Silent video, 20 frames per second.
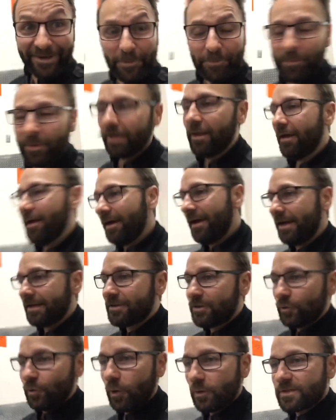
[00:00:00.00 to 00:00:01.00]
yep, I
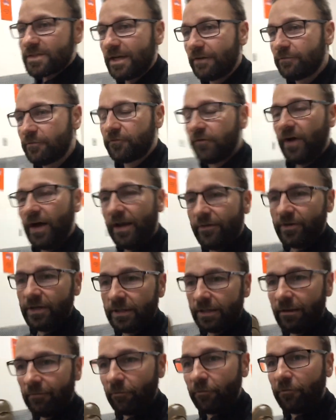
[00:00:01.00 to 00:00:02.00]
got 2075
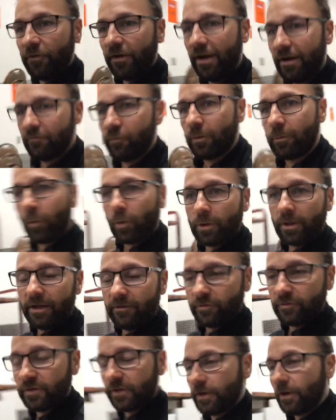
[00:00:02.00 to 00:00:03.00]
and level five, one more
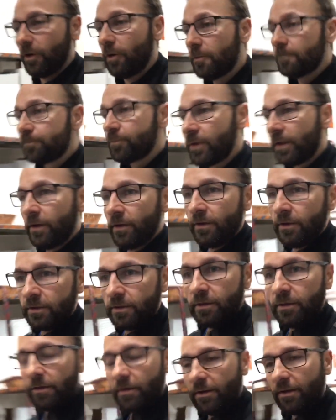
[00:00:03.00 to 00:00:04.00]
level to go.
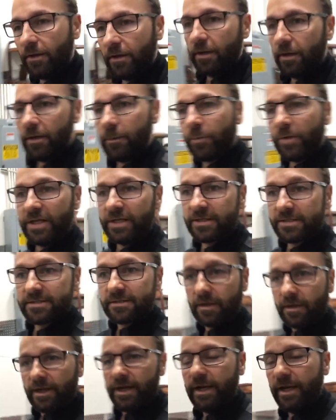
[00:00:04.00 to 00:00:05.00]
Uh, played a
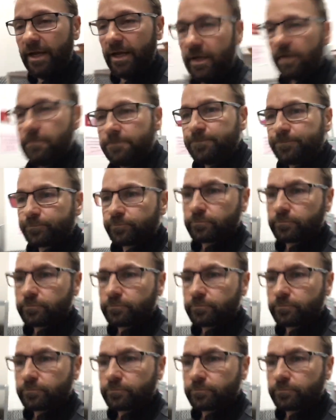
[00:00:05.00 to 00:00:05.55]
stud eight hand.